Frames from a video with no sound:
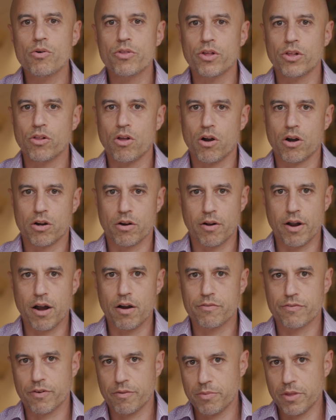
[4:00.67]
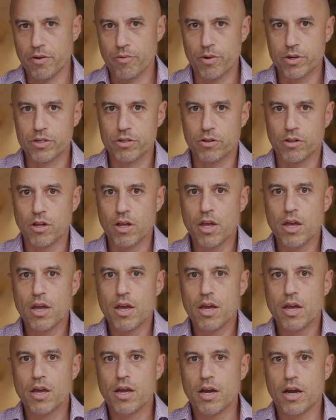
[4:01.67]
the longer out from the original
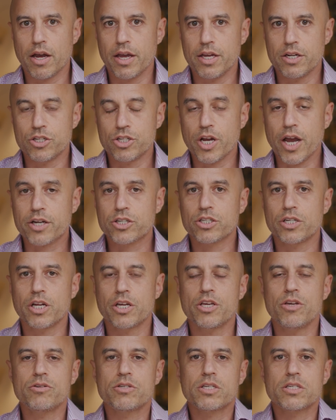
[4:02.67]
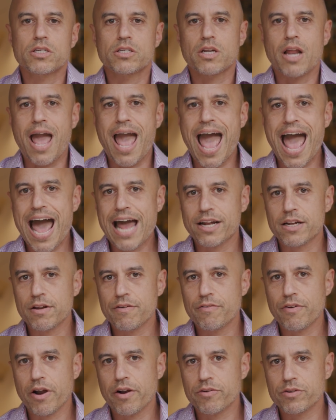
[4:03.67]
injection, it uses an
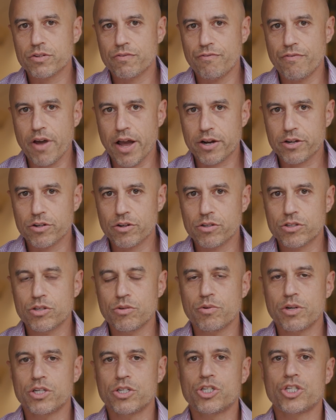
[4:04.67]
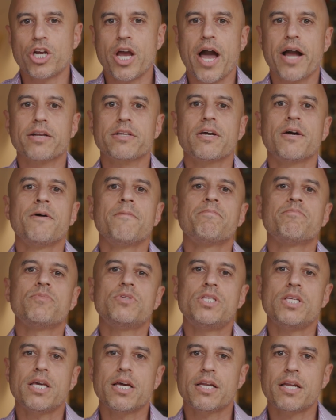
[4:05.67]
adenovirus vector to inject
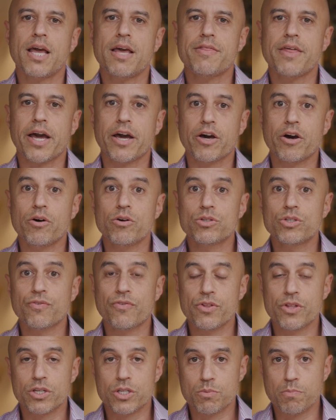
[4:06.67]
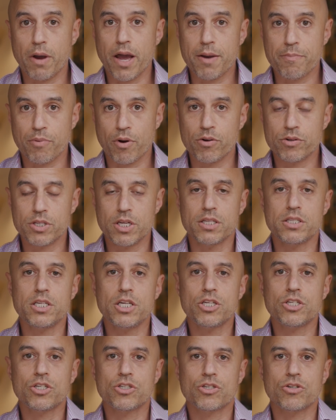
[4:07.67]
DNA that codes for the spike protein,
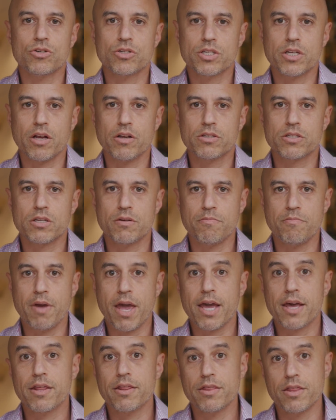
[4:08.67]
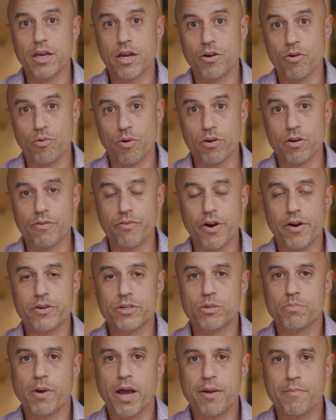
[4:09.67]
teaches your cells to make the coronavirus
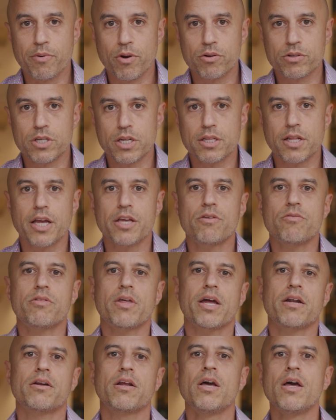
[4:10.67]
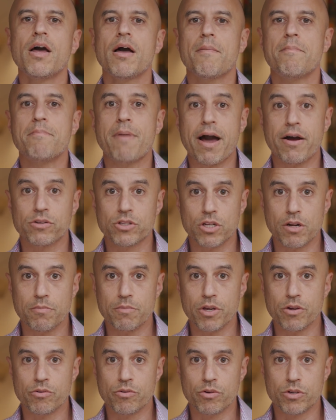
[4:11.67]
spike protein that you then mount an
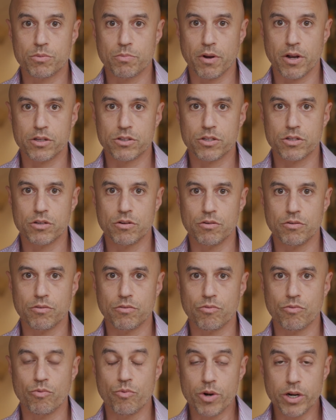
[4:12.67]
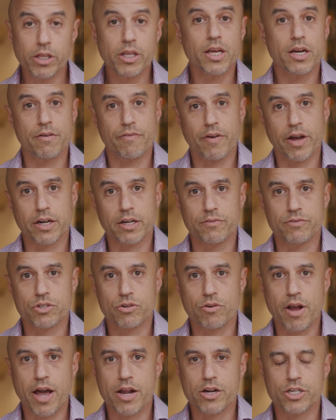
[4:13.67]
immune response to. Really an effective
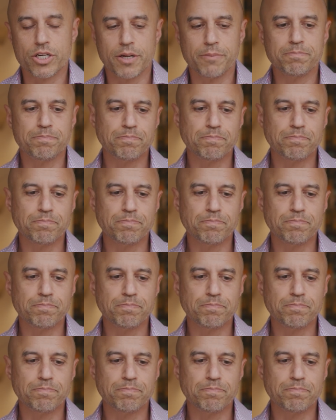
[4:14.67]
strategy